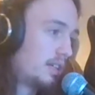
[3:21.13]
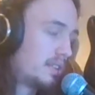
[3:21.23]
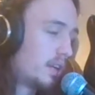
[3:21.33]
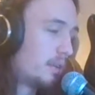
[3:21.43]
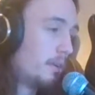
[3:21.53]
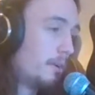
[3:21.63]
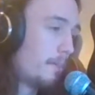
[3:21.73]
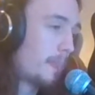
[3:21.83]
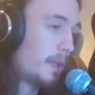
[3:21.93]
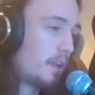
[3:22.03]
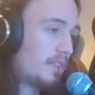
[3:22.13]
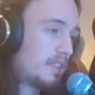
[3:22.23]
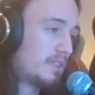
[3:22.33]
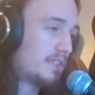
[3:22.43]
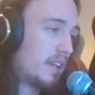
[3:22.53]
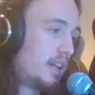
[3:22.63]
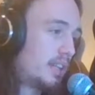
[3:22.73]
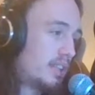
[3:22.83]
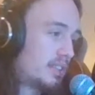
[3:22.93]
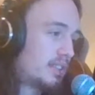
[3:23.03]
So, a lot of us have
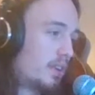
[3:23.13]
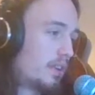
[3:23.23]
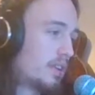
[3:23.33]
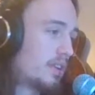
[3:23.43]
started the song